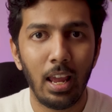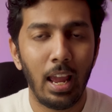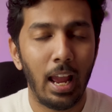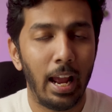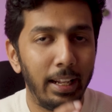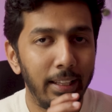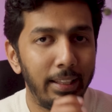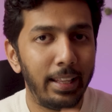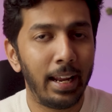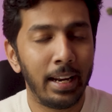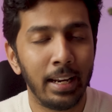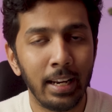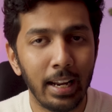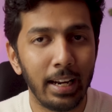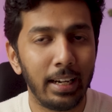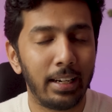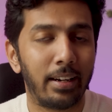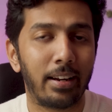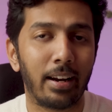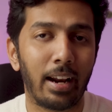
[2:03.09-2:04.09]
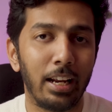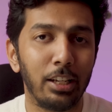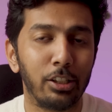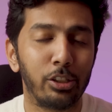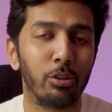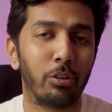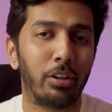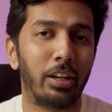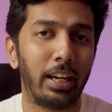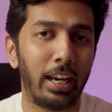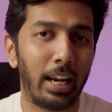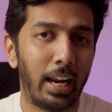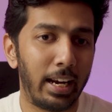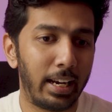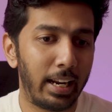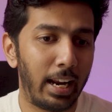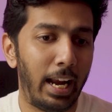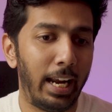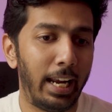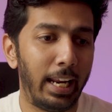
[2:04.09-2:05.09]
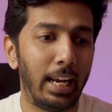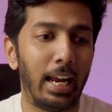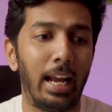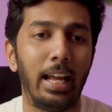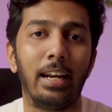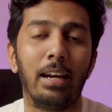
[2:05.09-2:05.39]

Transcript: And then it tries to create an AI